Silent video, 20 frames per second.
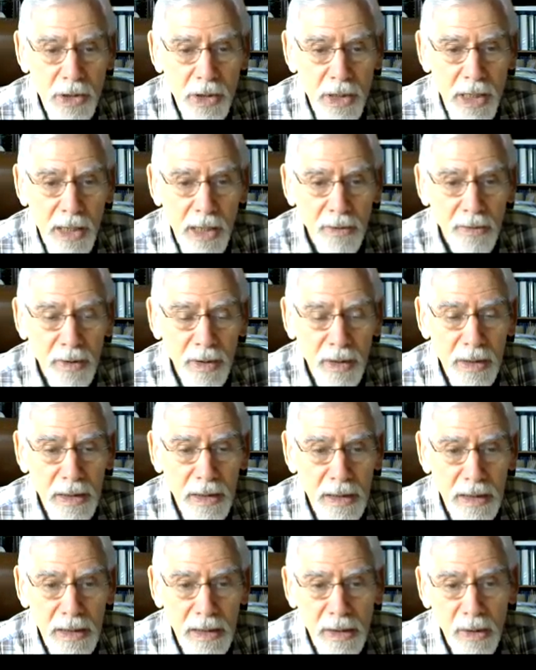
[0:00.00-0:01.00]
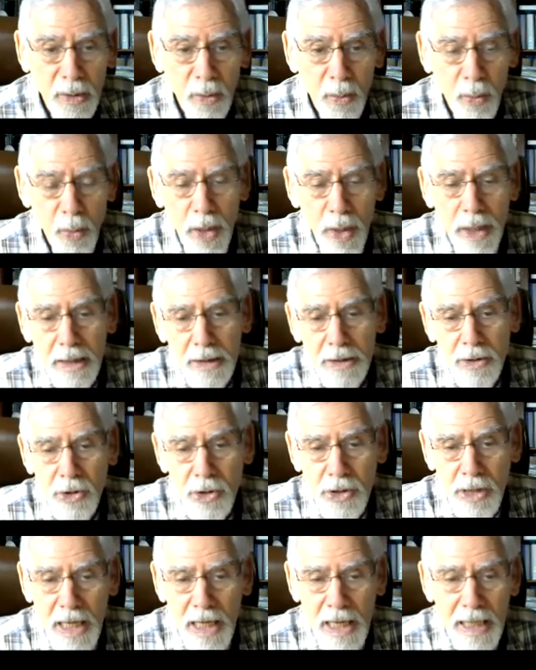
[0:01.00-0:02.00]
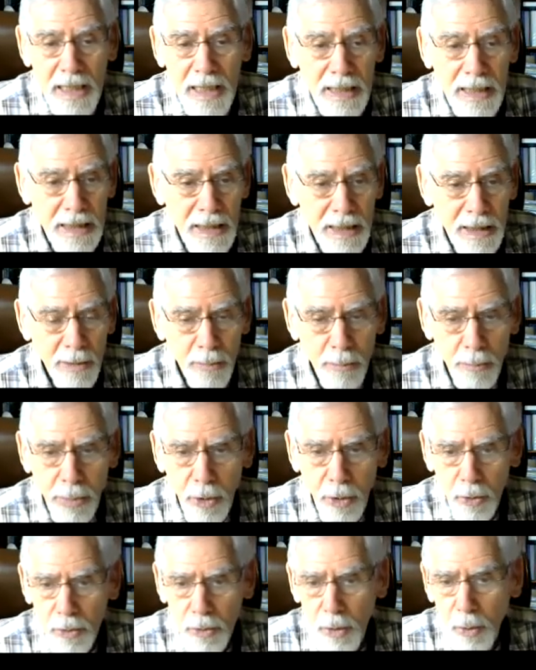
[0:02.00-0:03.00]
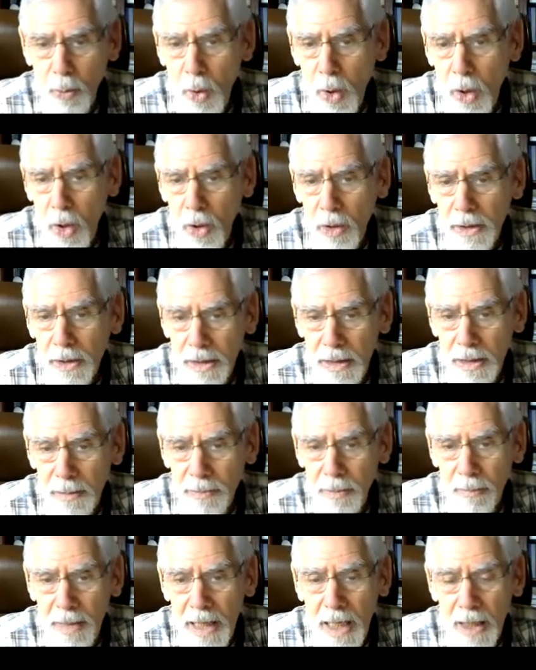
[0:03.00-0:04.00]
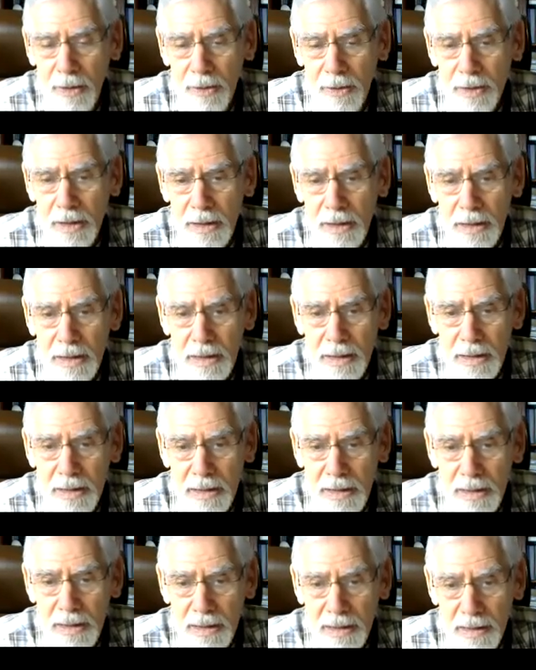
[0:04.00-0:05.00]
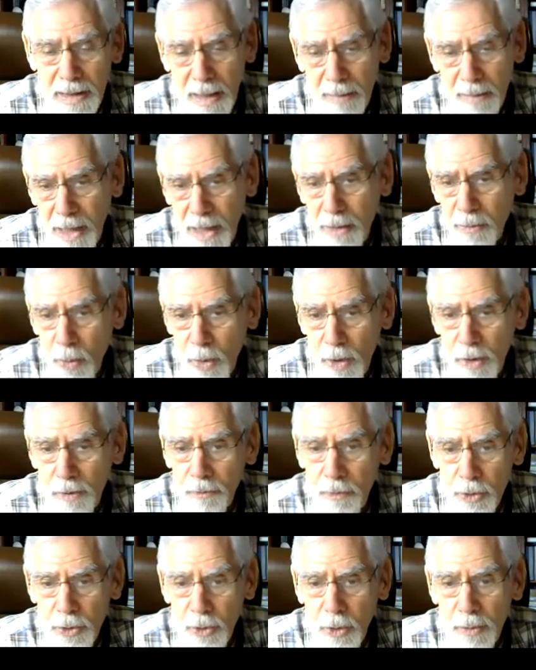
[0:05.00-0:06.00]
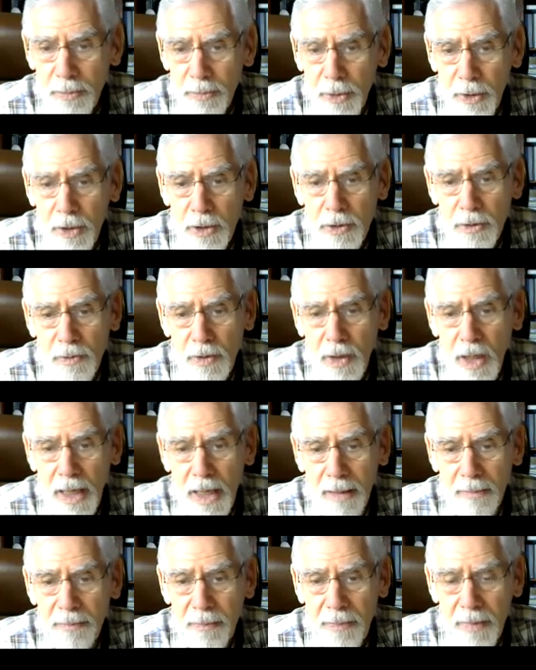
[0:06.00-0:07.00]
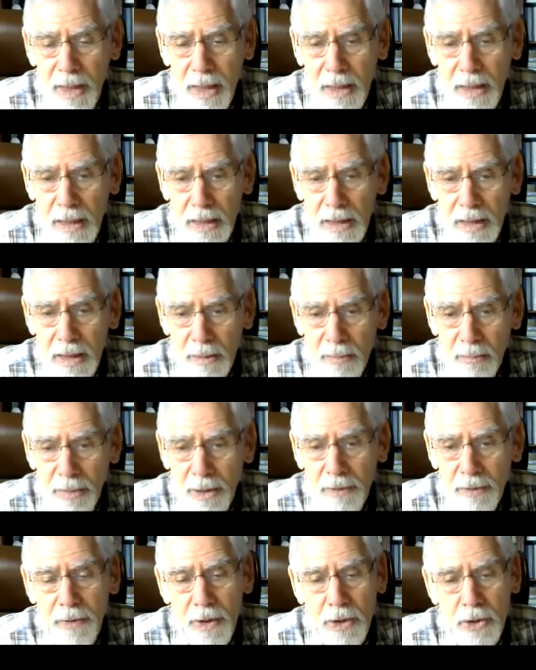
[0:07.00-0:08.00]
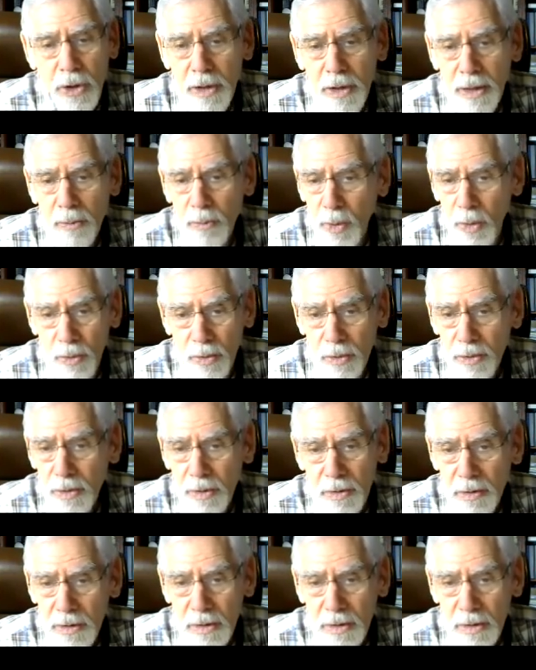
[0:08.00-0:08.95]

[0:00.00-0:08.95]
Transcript: Now, we can say build a wall and keep them out. And that might work for short periods of time, but eventually it won't.